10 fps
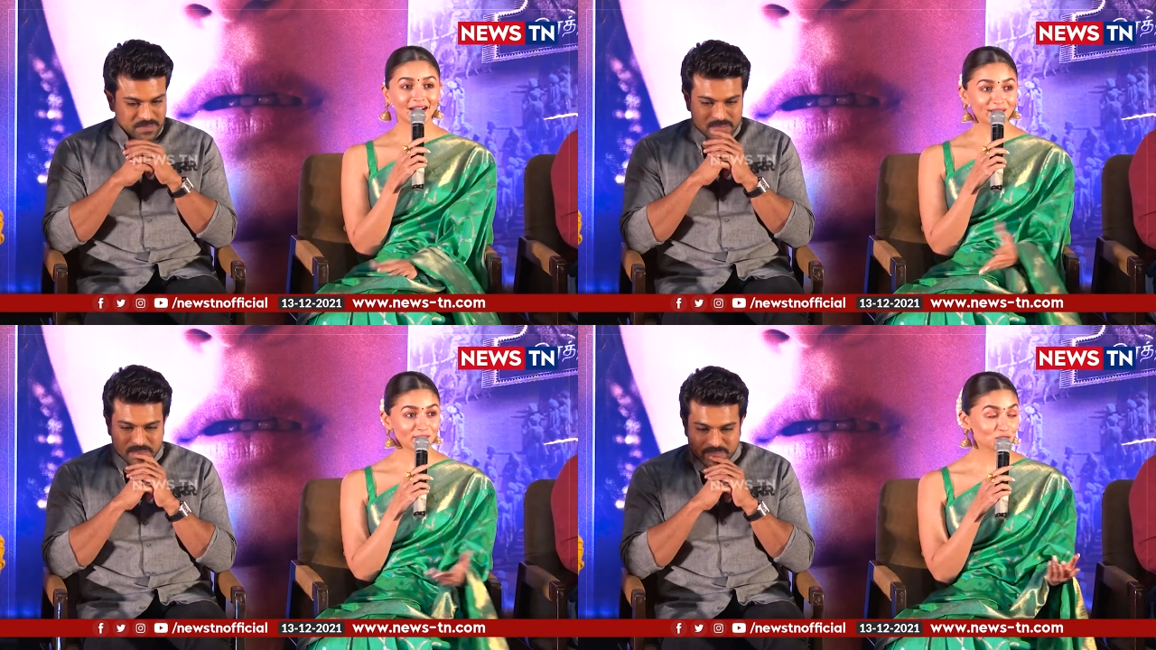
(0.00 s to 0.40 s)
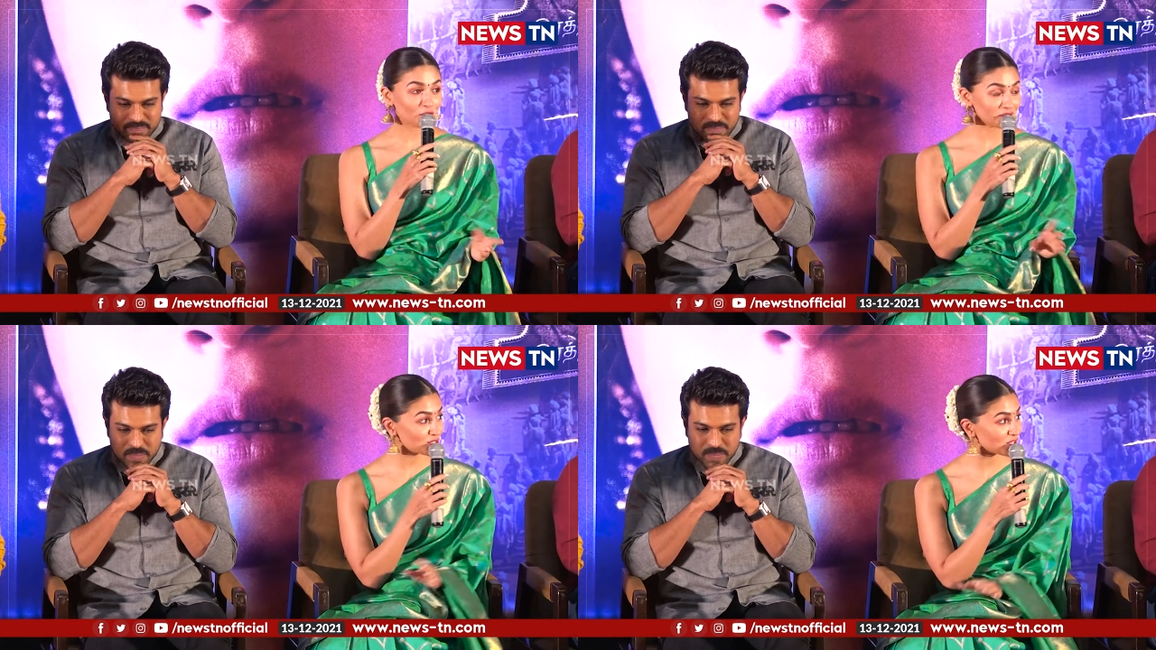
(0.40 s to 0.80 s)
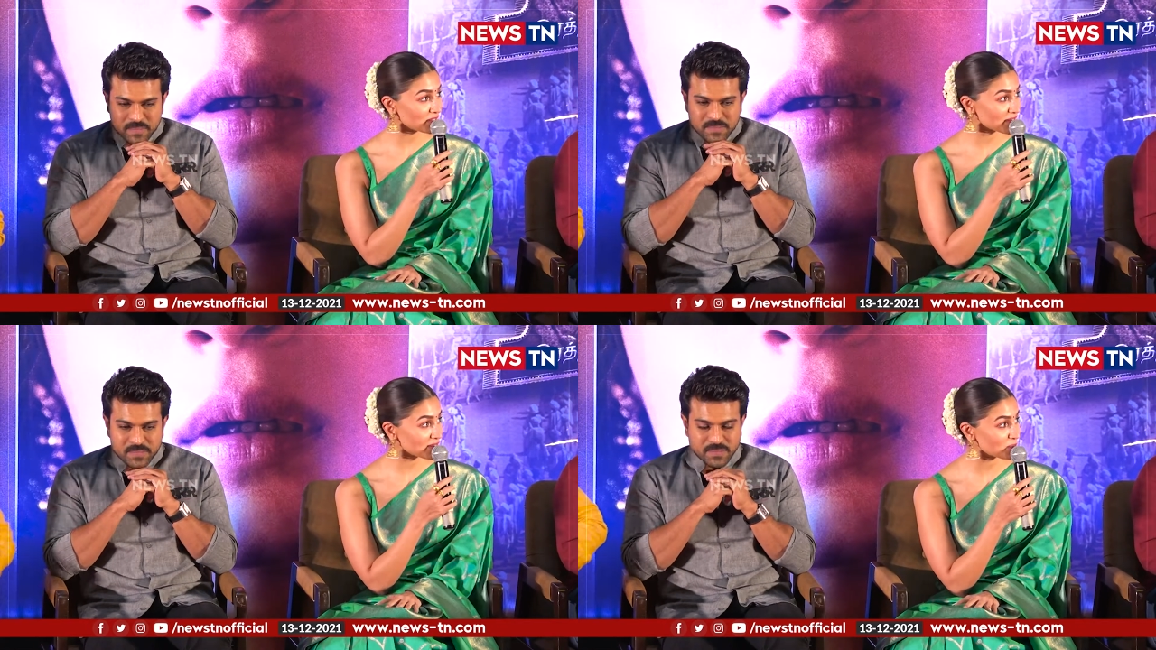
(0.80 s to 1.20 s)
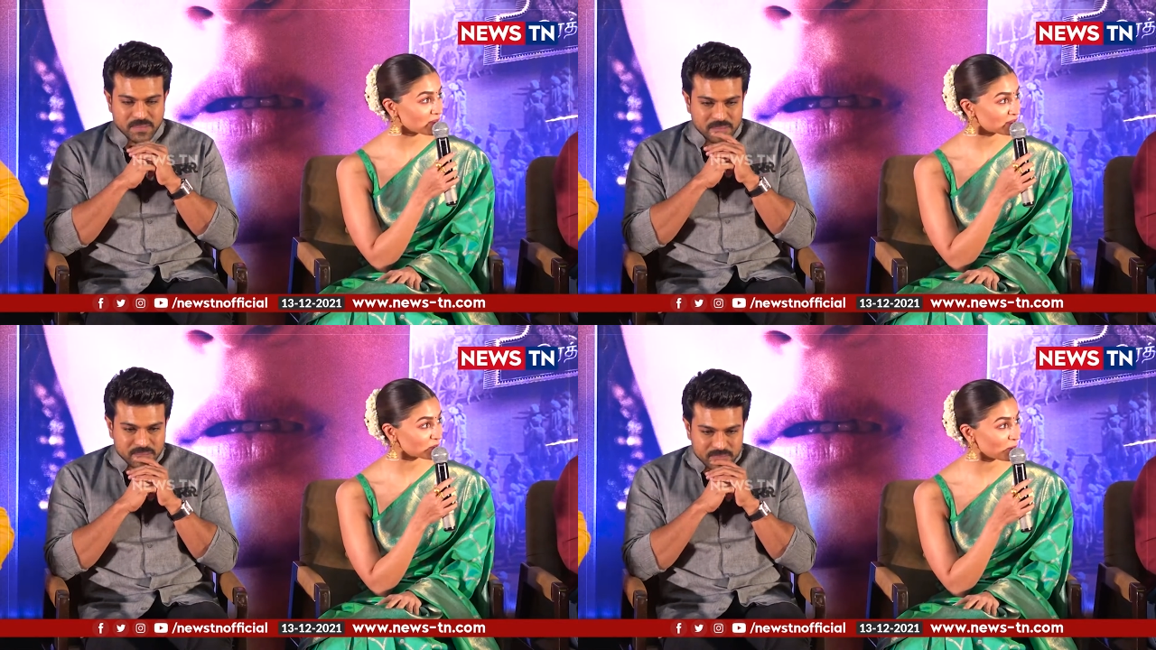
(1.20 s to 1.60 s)
Speaker 1: I have shot in Chennai,
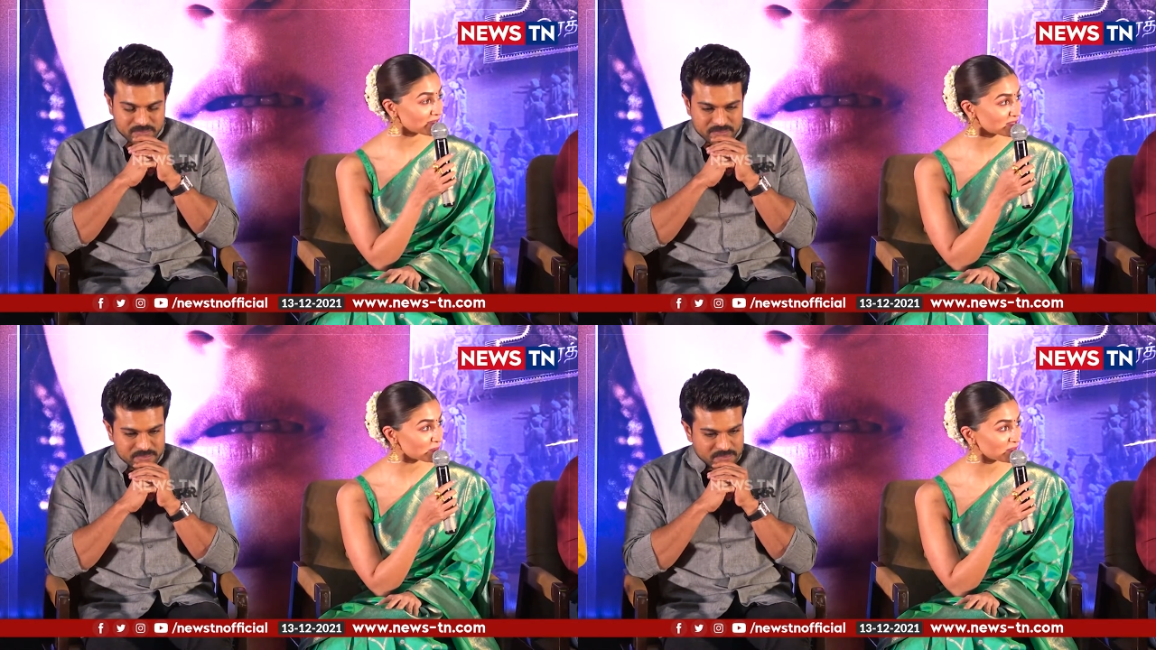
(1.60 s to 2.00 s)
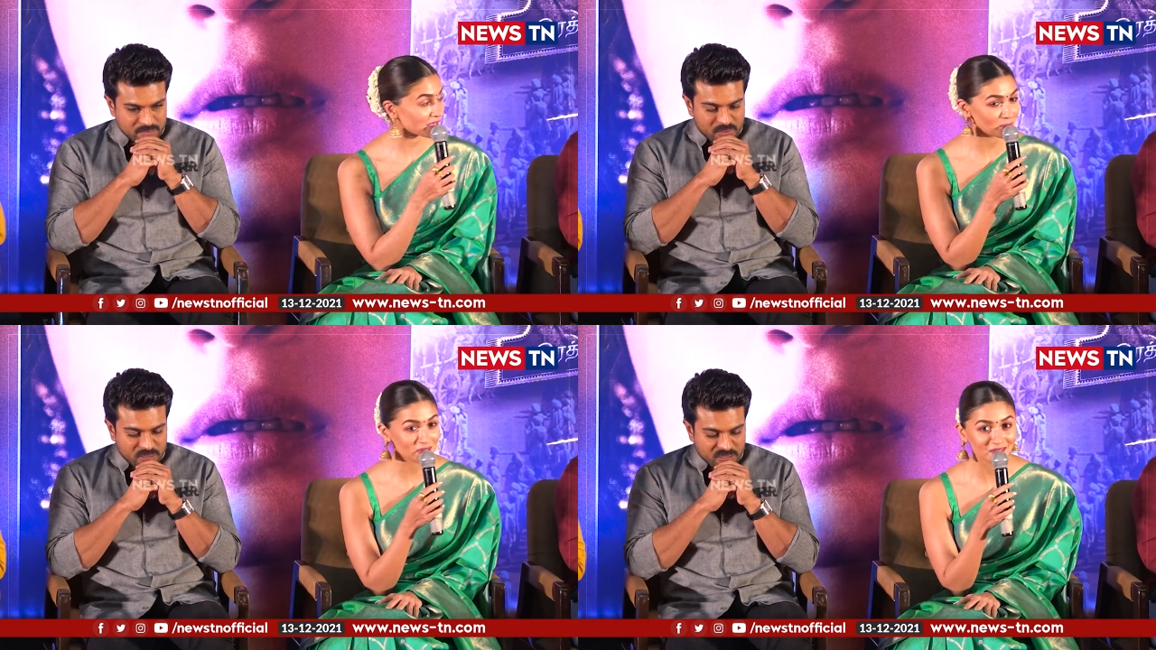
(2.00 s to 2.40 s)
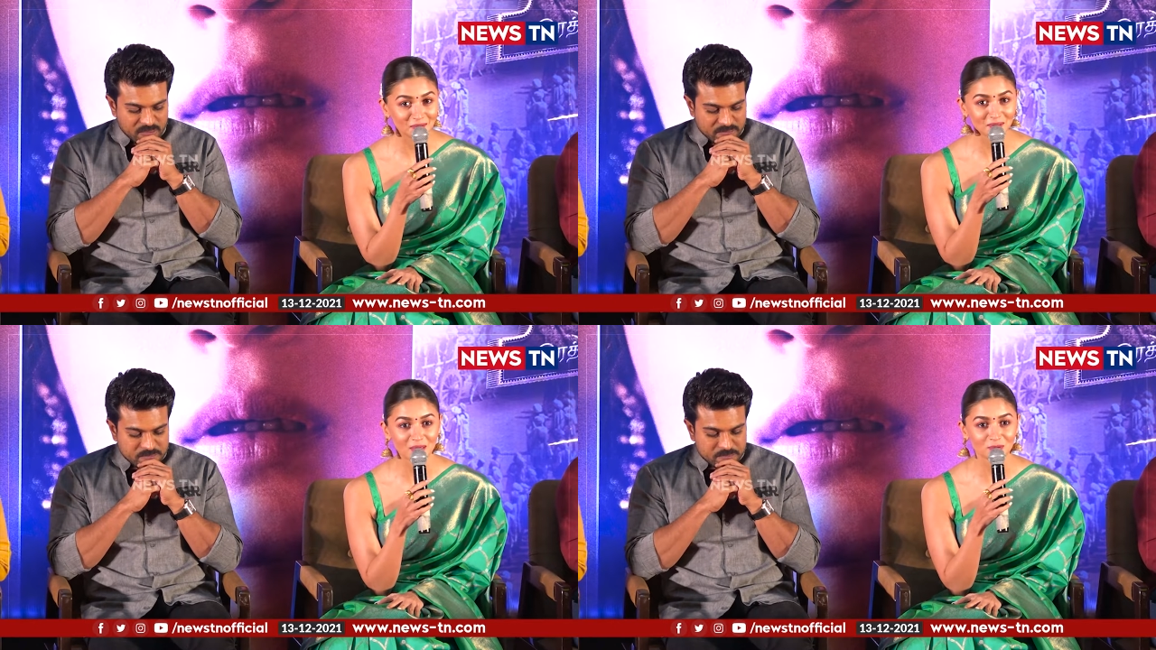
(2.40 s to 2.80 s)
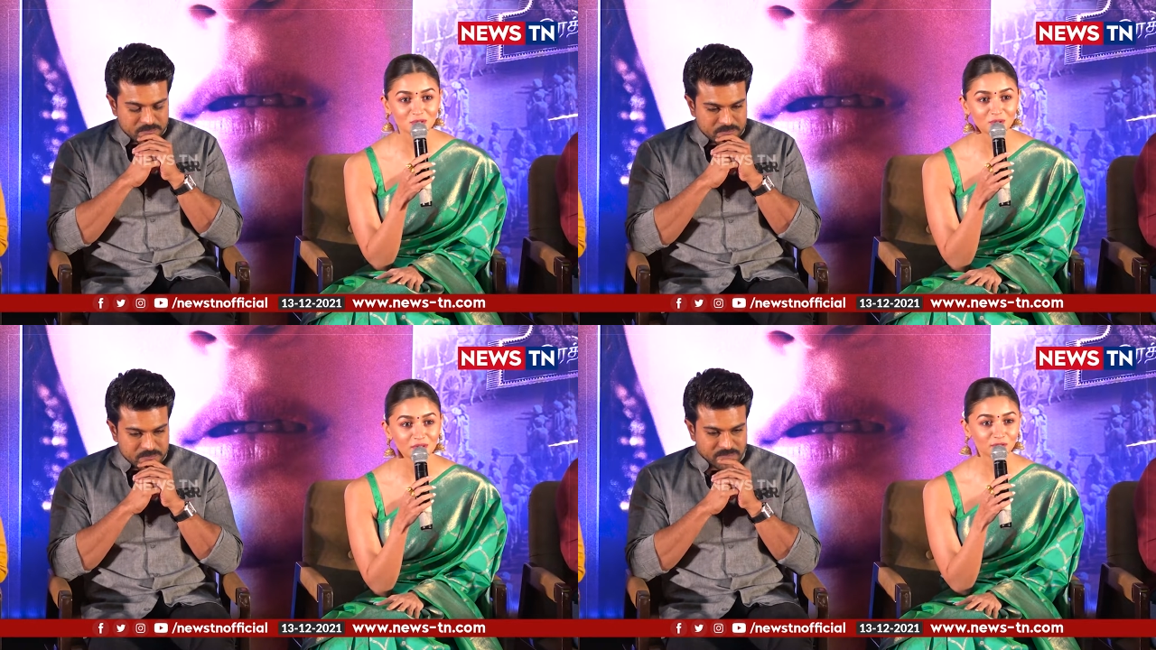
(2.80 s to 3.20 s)
spent quite some time here when I was doing
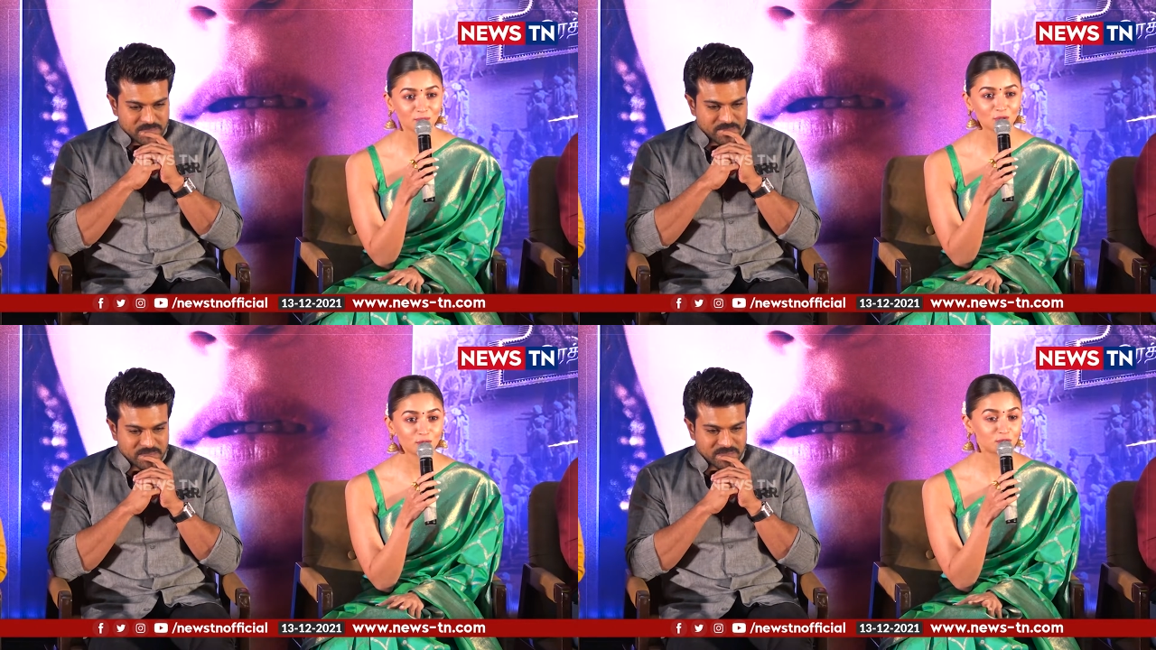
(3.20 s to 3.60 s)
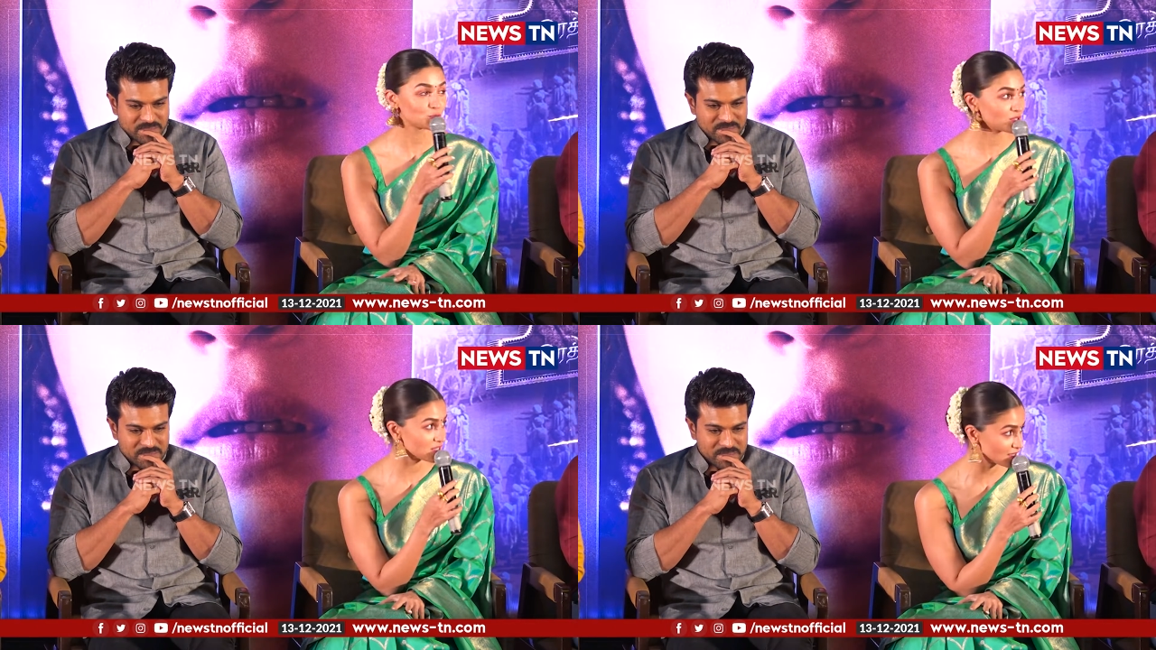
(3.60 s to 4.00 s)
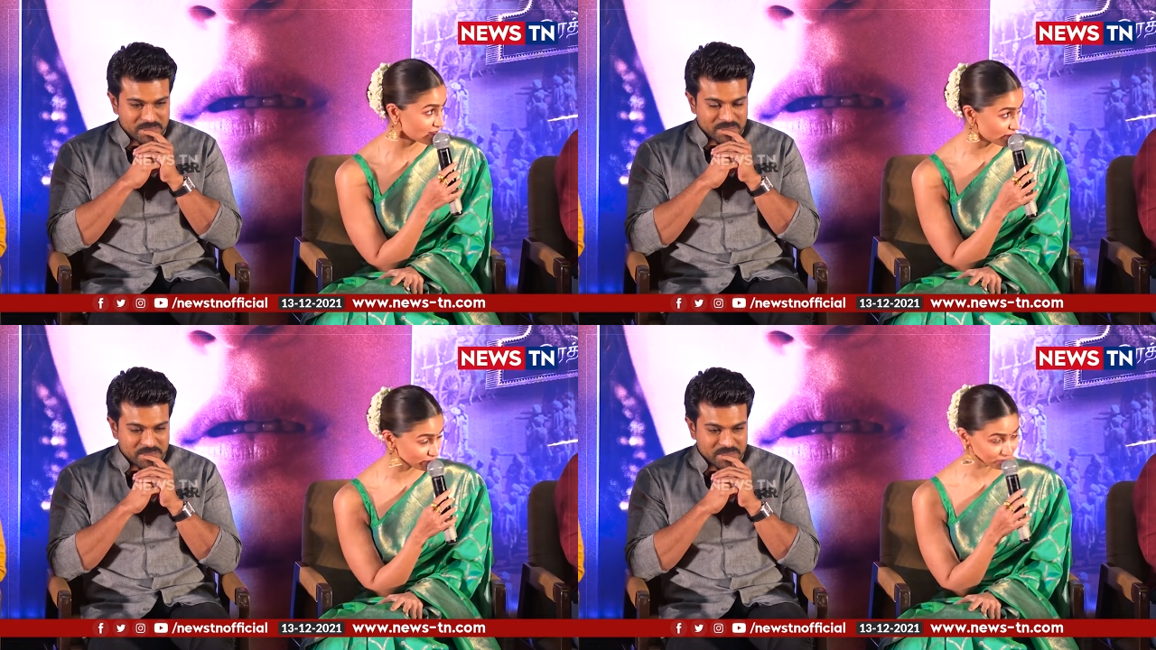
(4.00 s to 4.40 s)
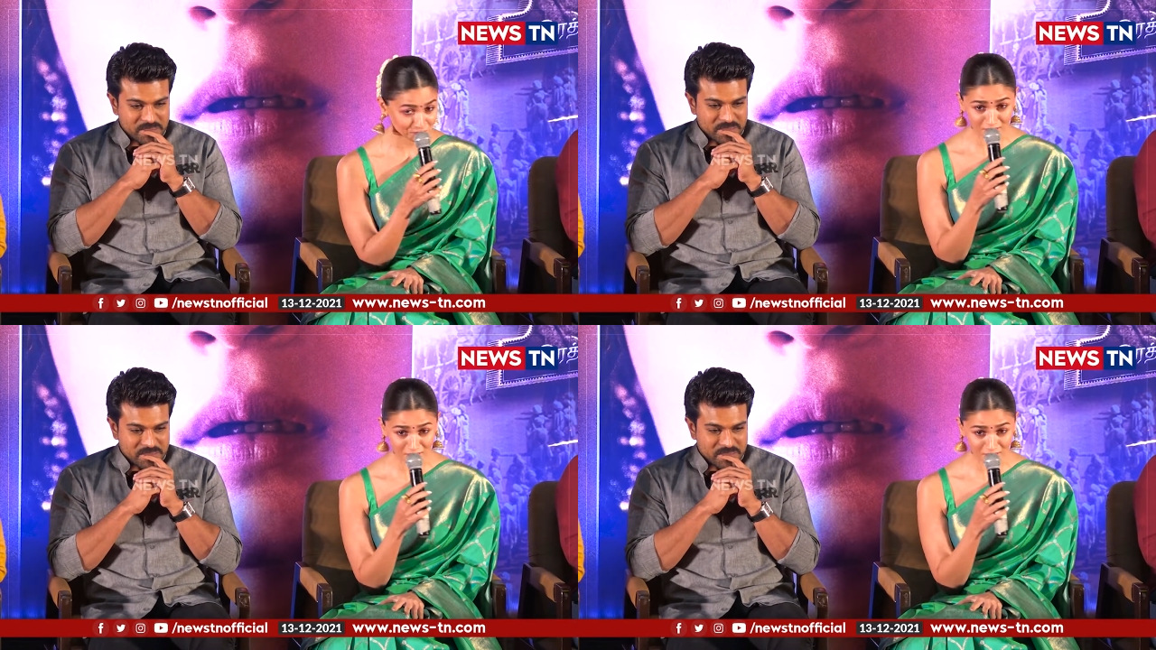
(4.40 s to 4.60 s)
a film called Two States, yes.